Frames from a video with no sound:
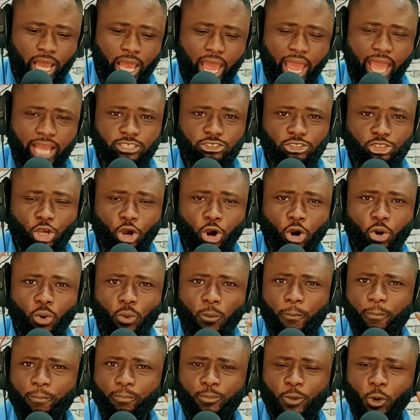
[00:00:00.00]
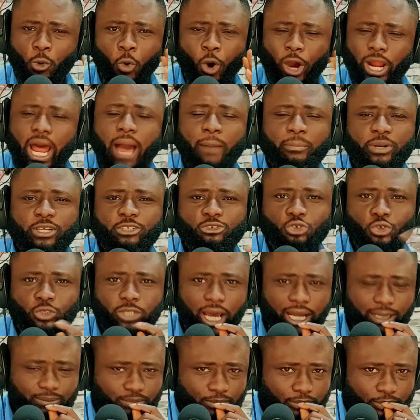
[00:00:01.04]
And so what happened to
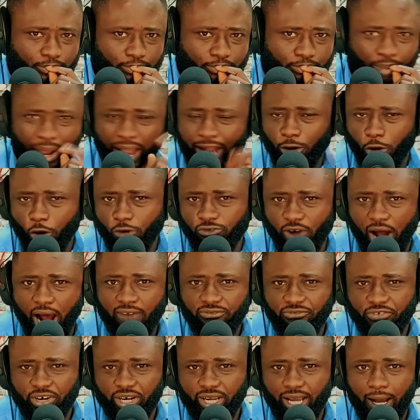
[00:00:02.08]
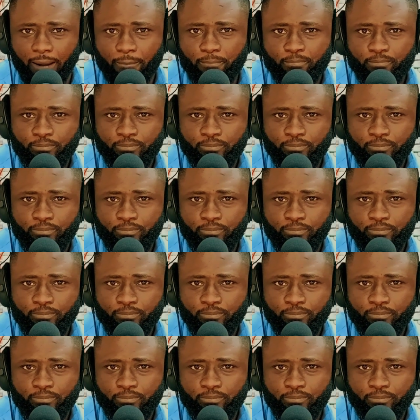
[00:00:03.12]
that Bank of Africa?